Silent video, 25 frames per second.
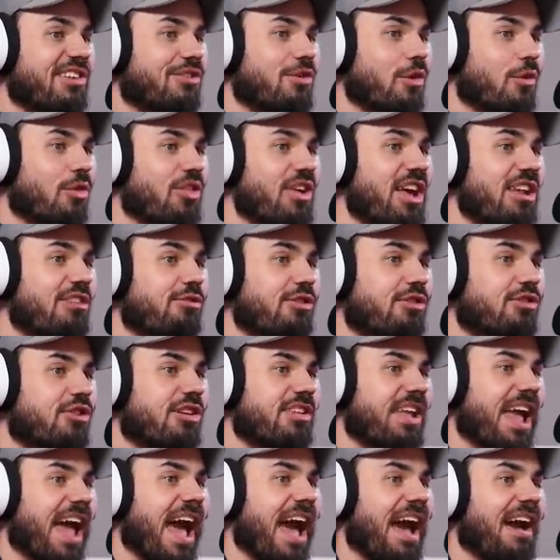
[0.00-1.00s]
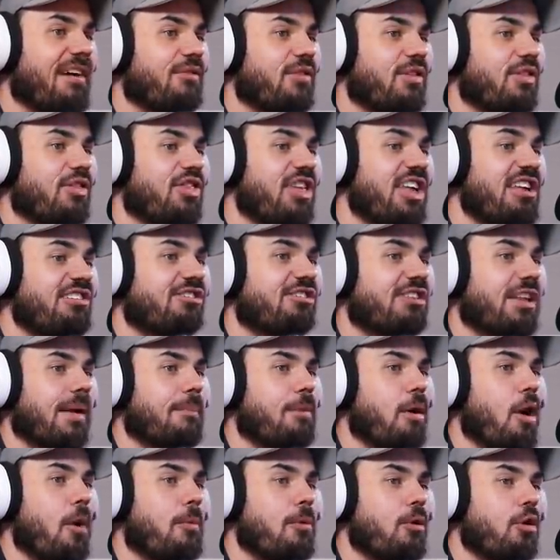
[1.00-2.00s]
So this was good to have. This is a
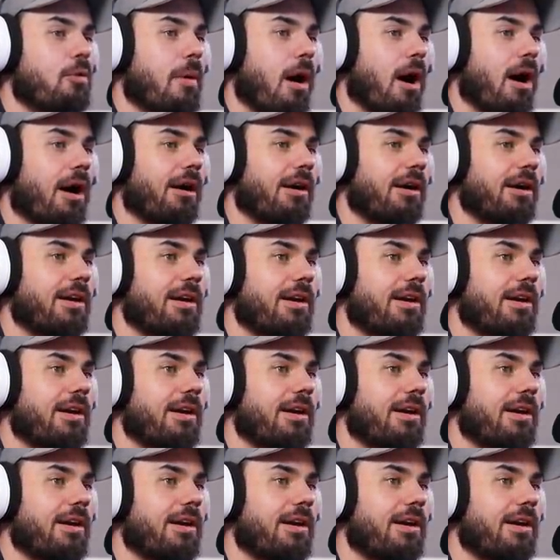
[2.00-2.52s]
poo-poo bar.